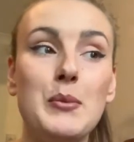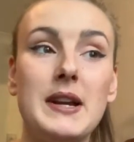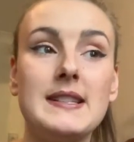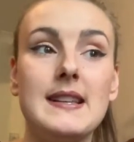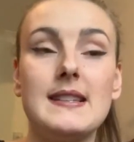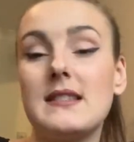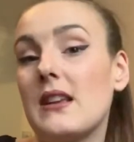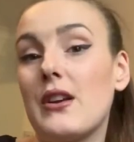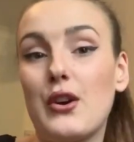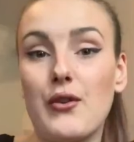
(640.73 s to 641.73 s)
because there's
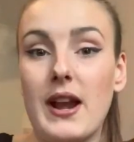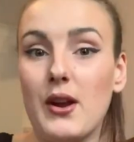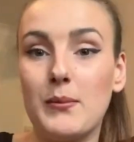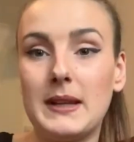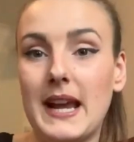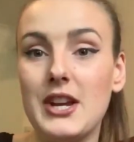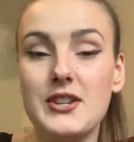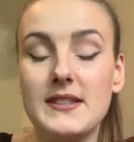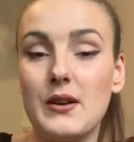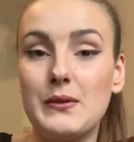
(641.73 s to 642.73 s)
great
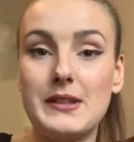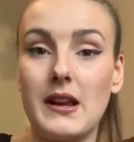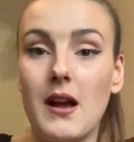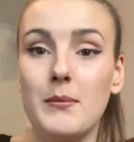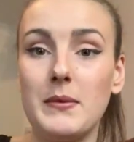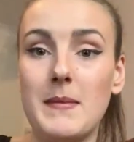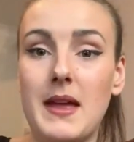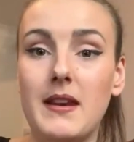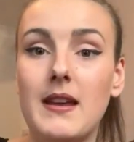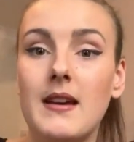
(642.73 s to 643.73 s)
complications that also come with
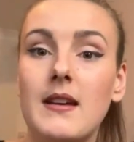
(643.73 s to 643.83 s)
men